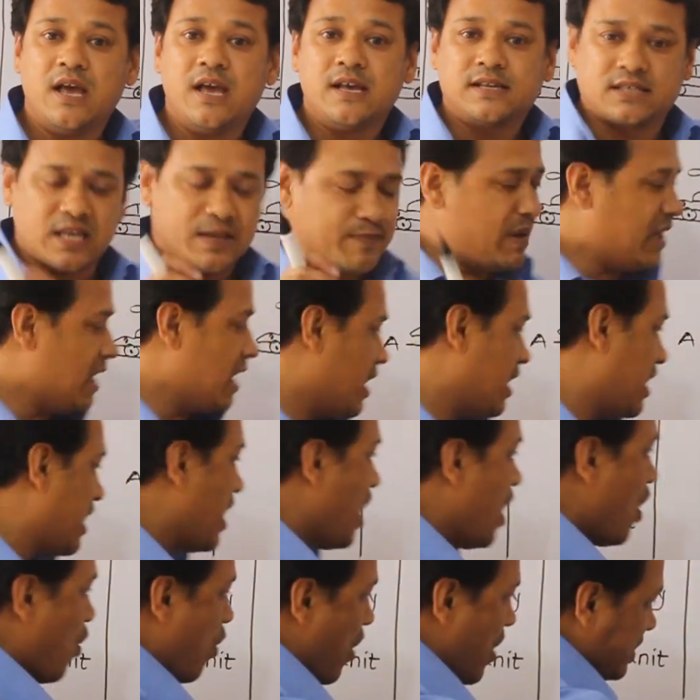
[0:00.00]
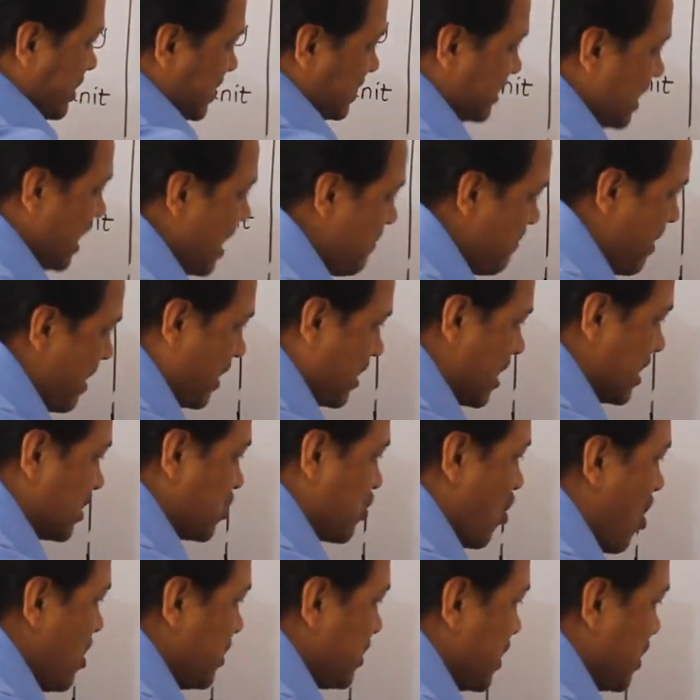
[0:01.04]
Similarly, when the same vehicle
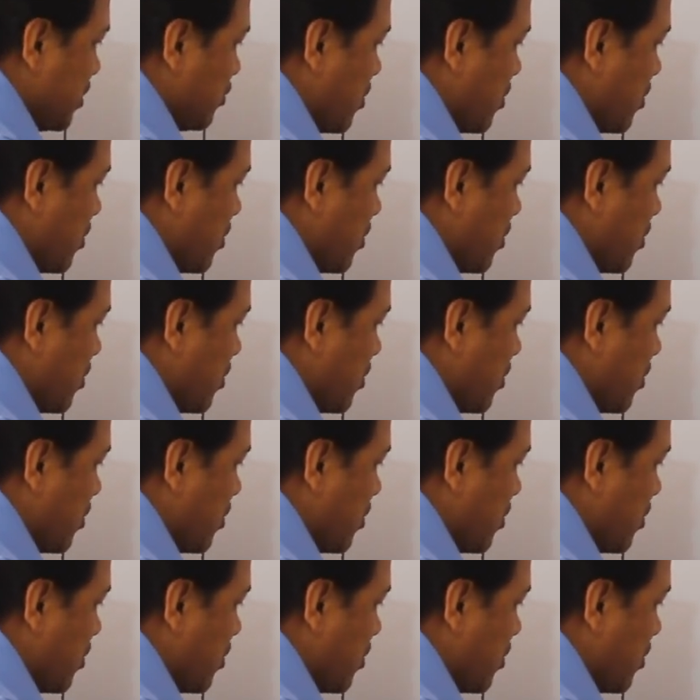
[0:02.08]
turns into